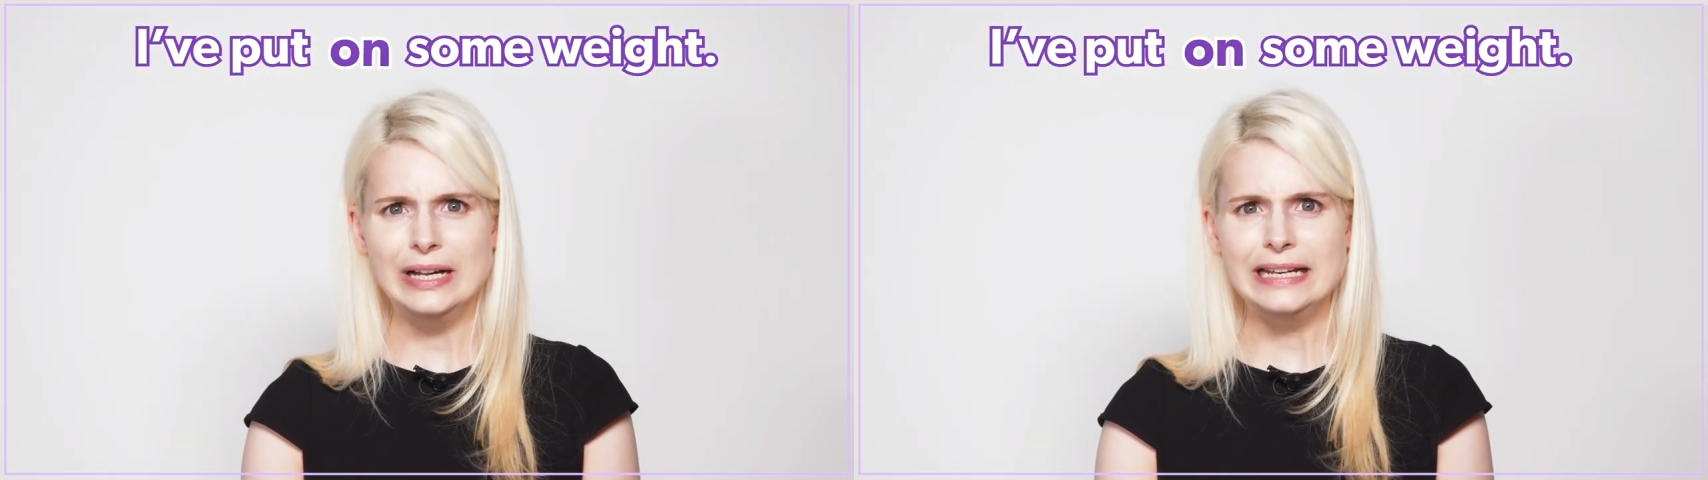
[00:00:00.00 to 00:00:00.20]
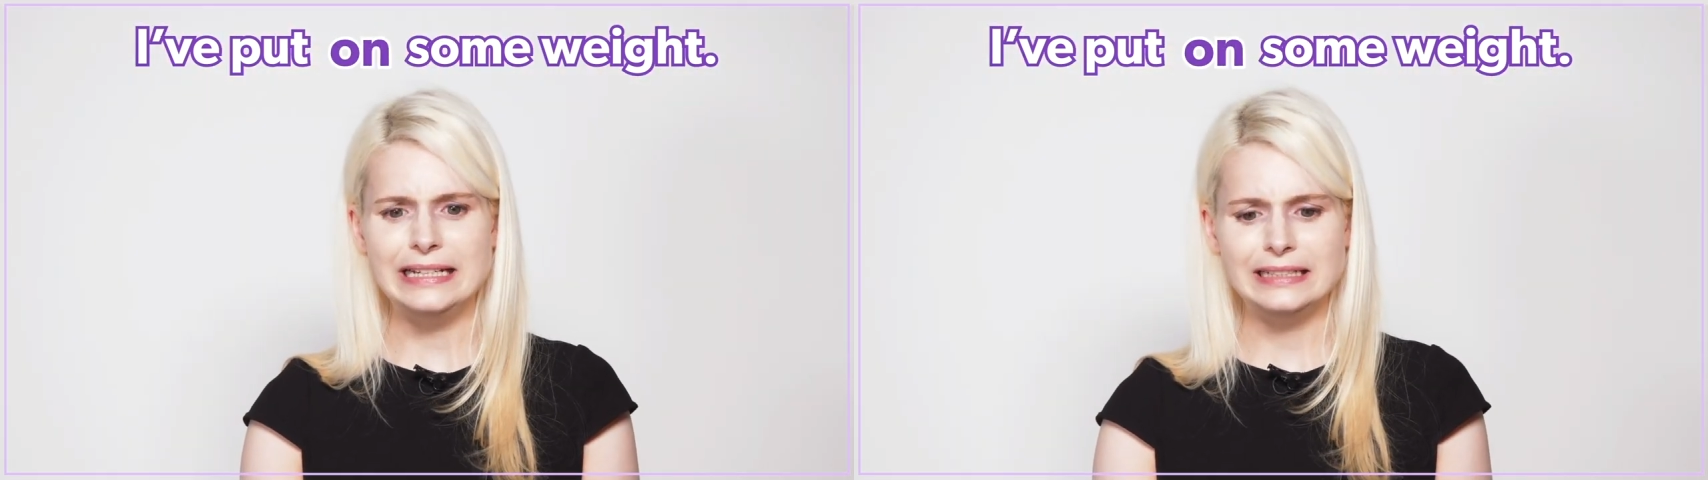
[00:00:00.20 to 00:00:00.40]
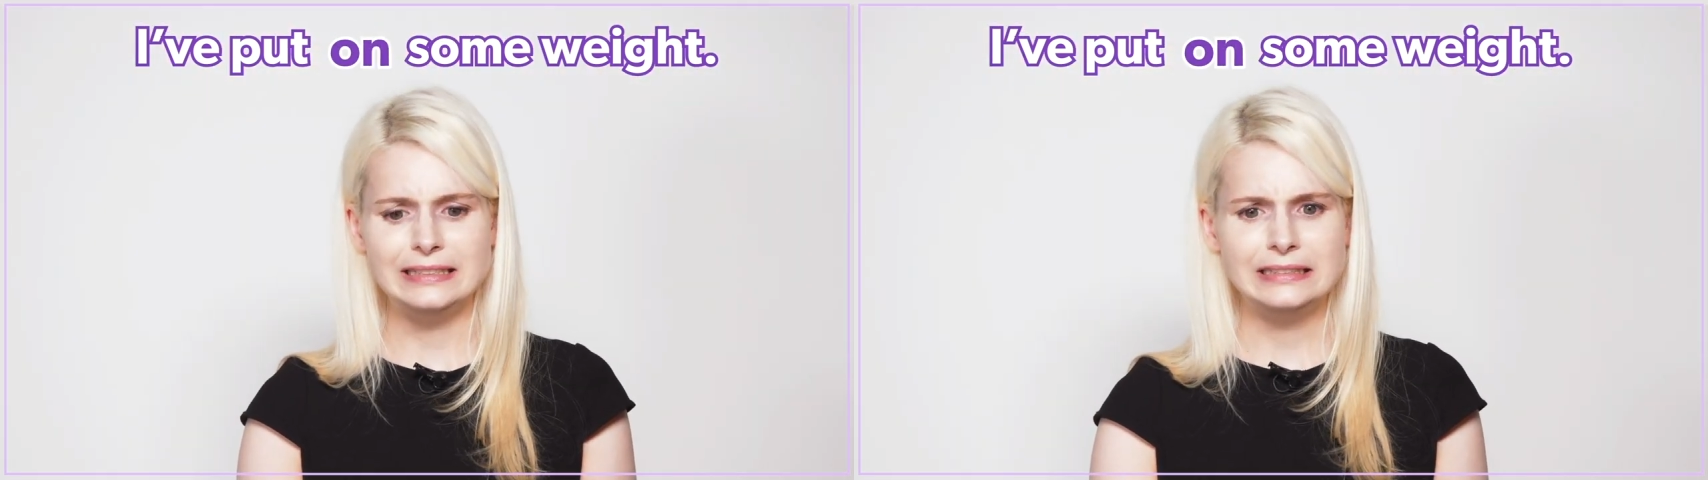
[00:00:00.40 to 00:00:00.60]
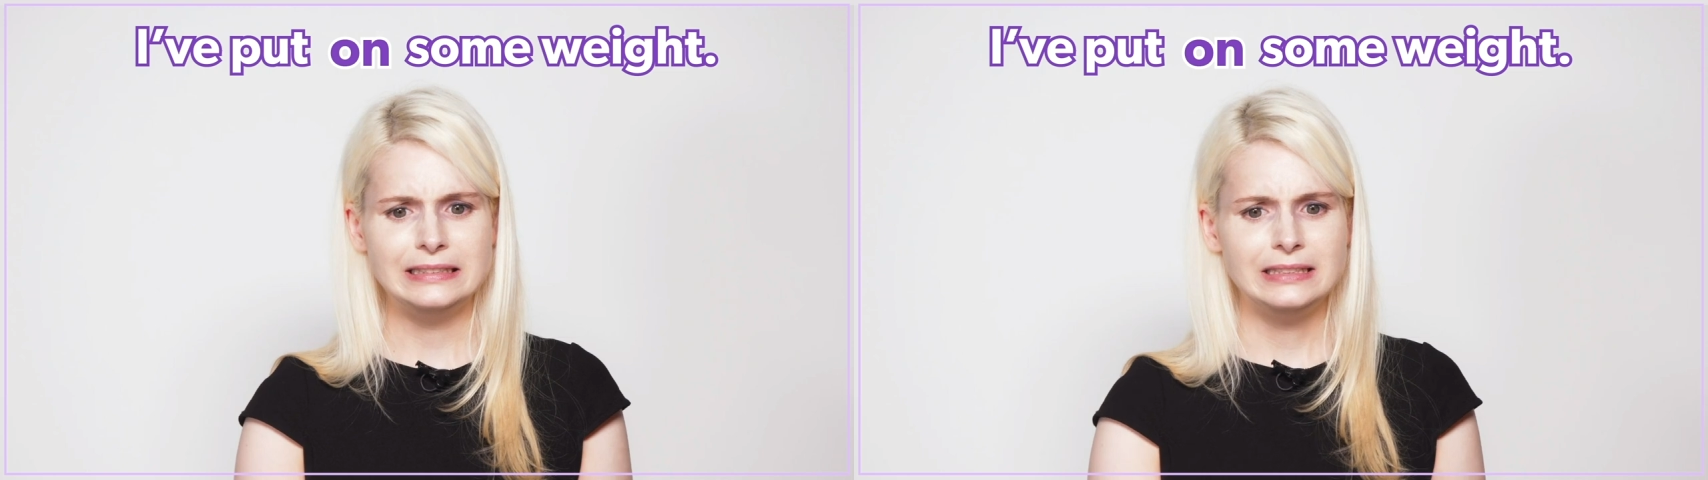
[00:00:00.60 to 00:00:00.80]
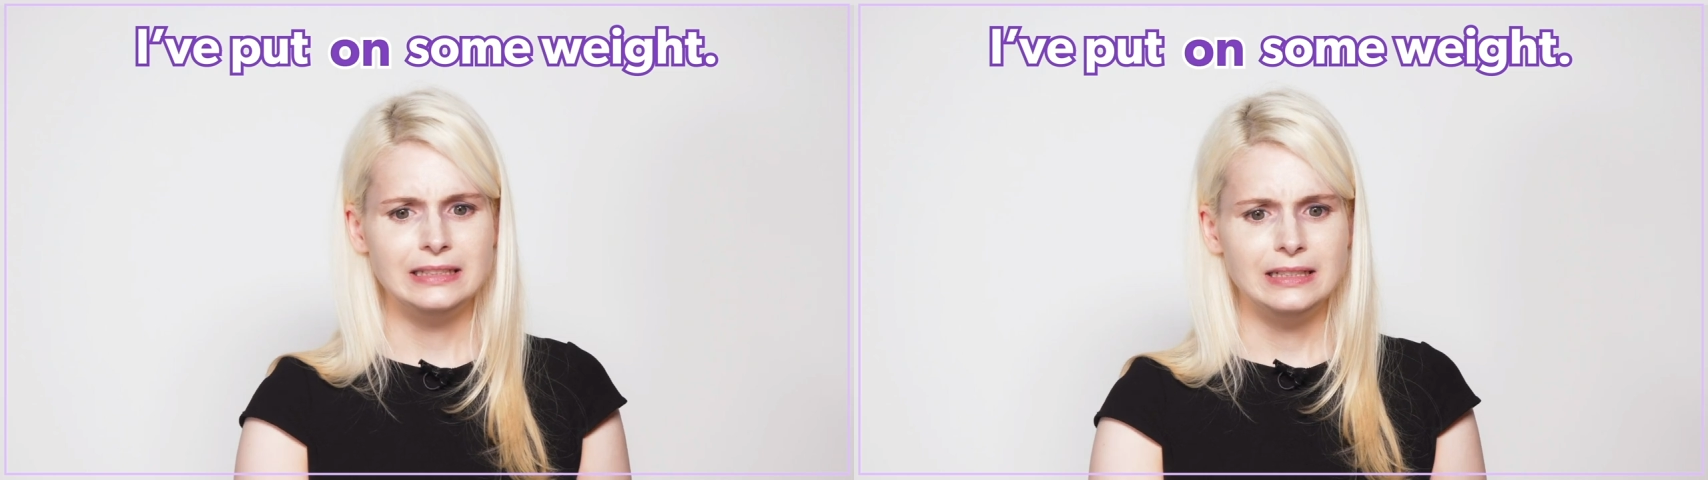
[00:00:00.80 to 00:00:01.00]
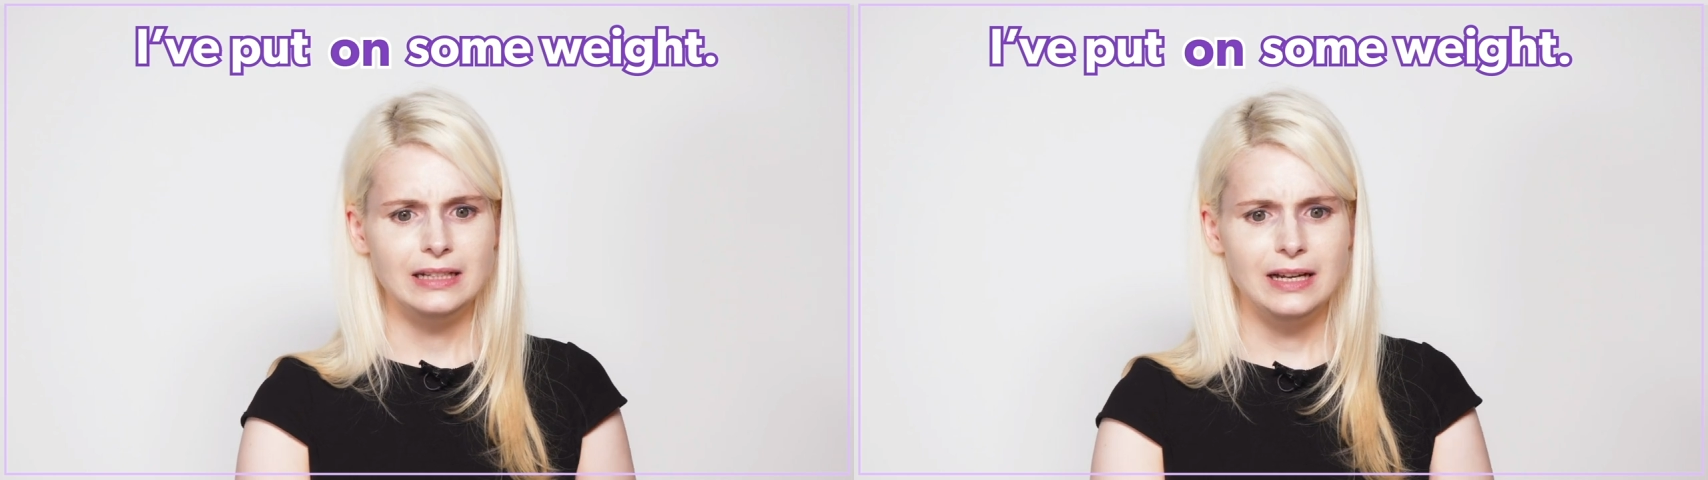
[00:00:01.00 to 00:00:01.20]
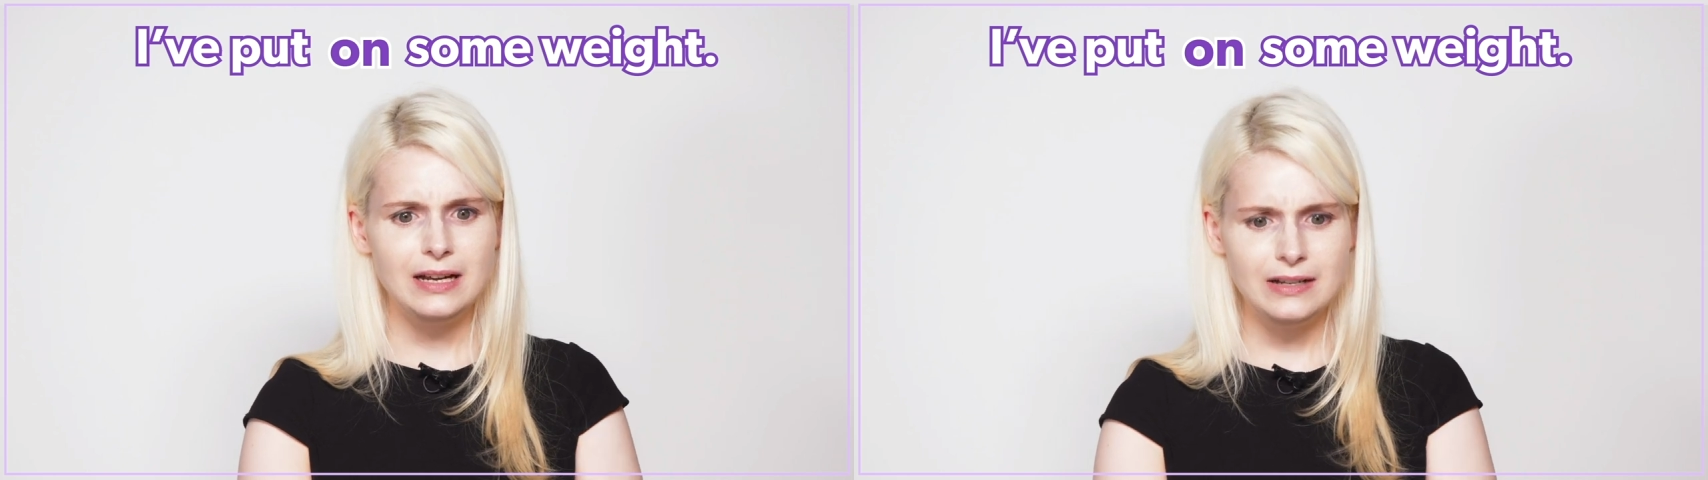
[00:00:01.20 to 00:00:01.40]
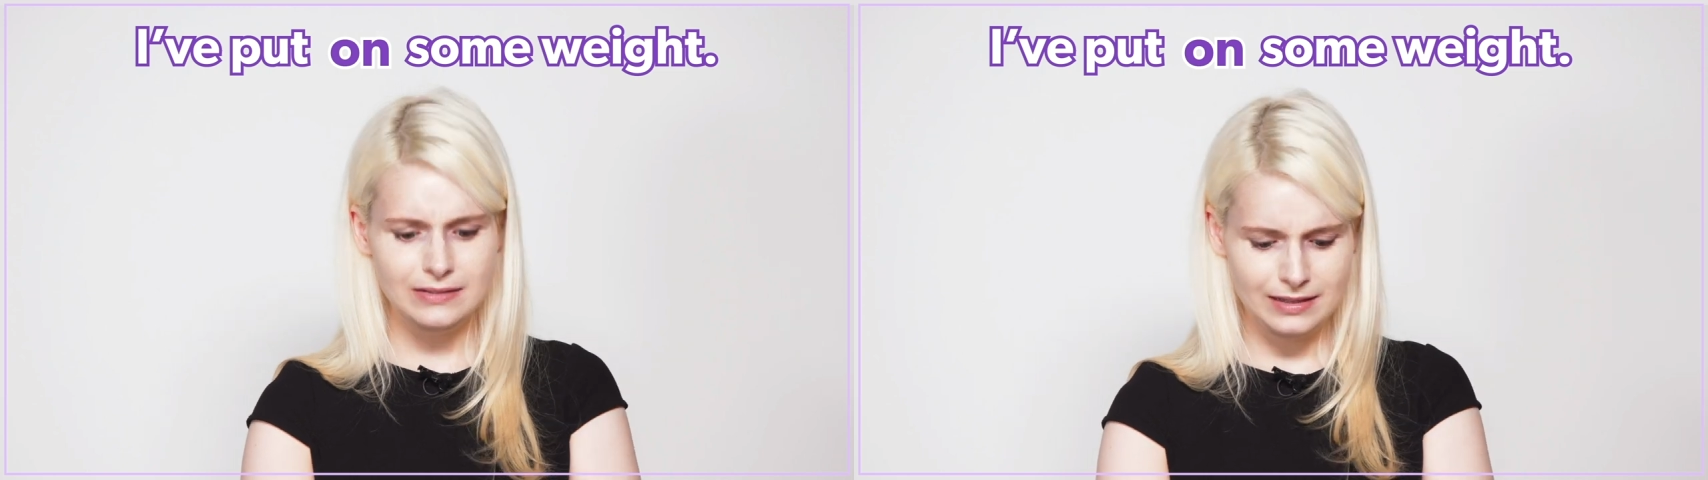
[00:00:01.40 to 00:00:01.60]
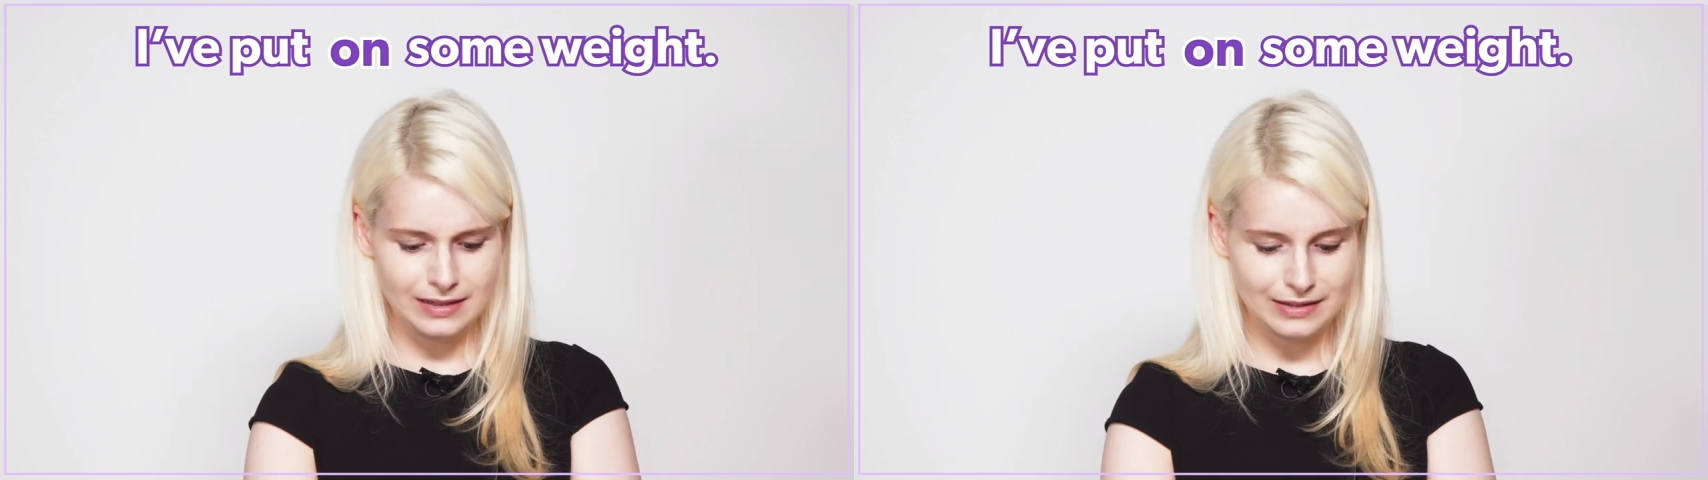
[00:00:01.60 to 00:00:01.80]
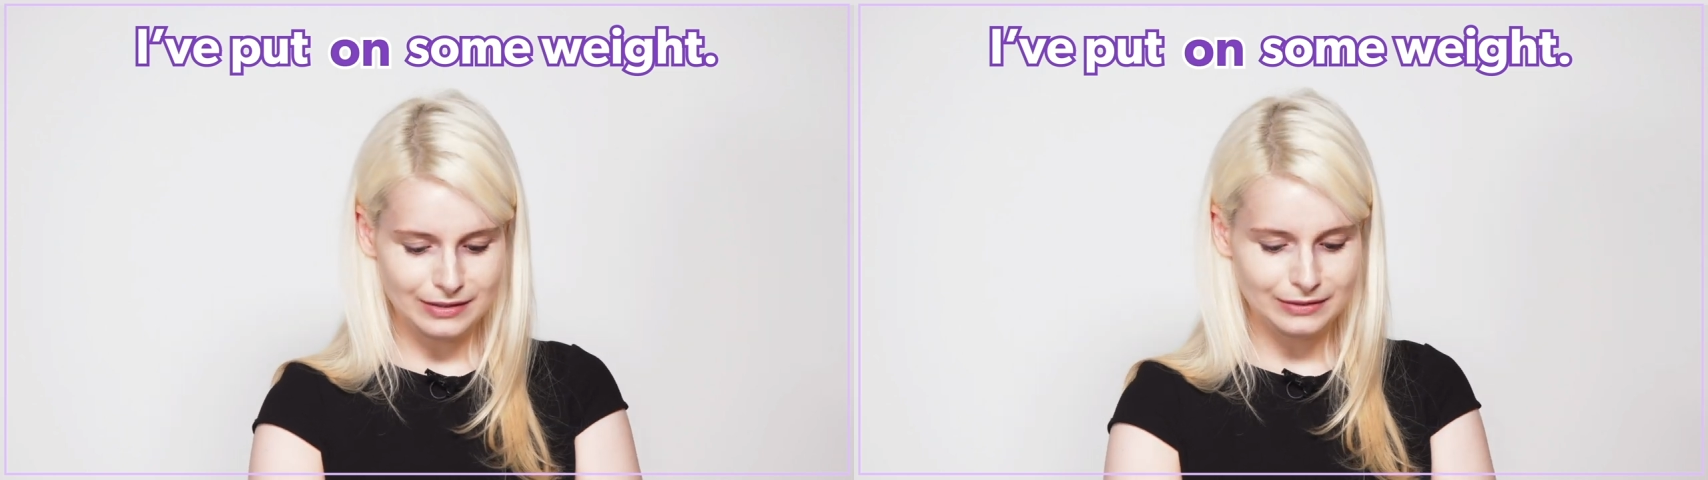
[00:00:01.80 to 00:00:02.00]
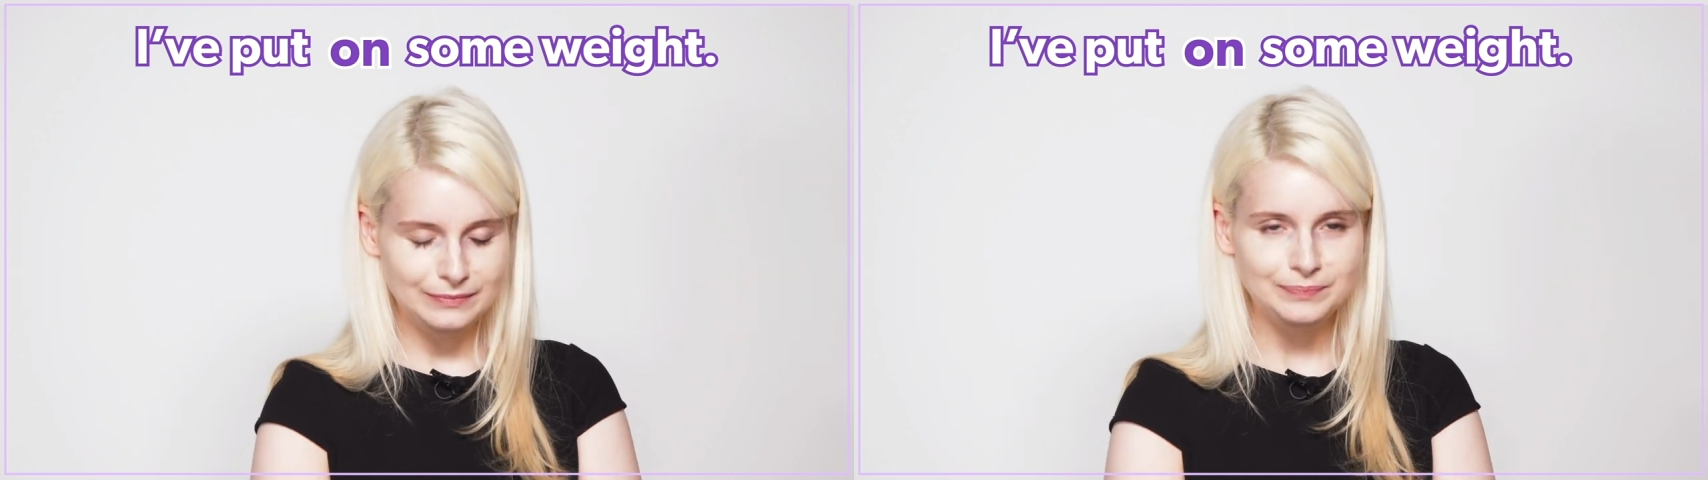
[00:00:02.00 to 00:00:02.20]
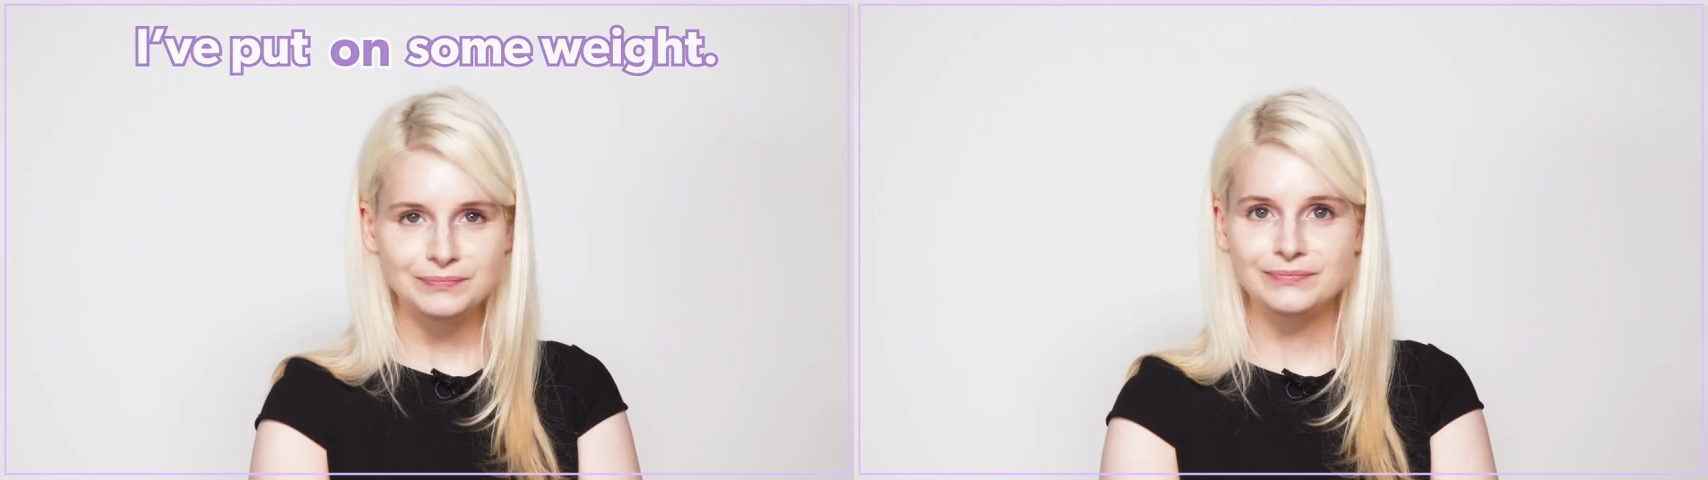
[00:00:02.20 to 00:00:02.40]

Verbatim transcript: weight. Oh no.